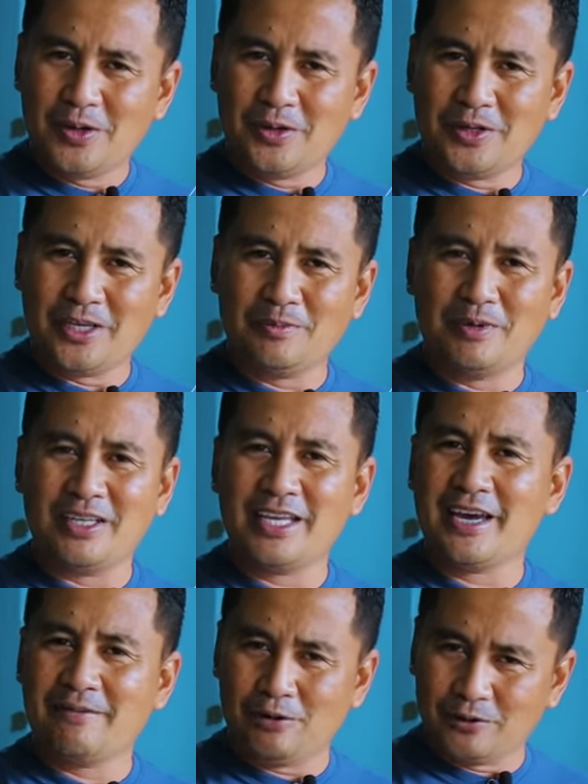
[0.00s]
or even
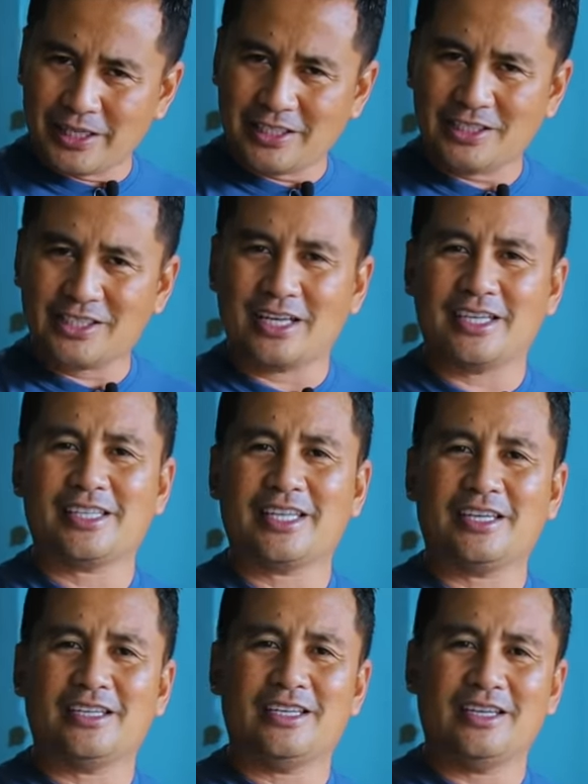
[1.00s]
have already
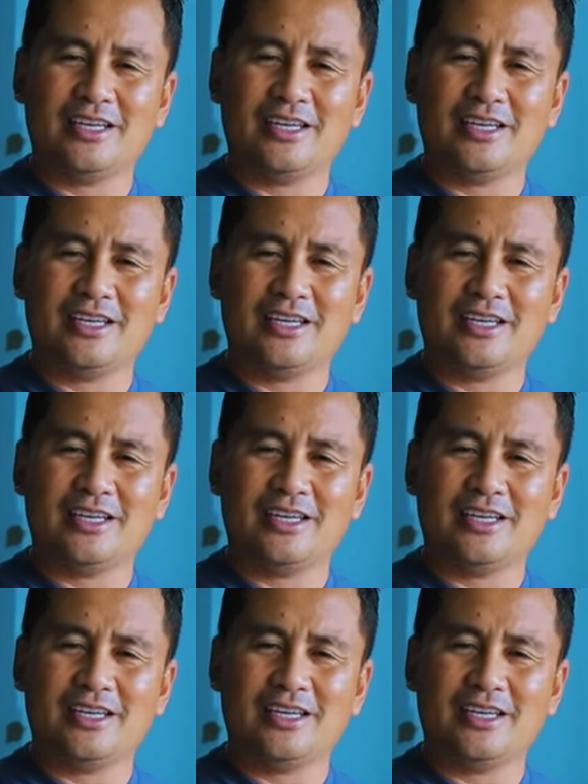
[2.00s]
started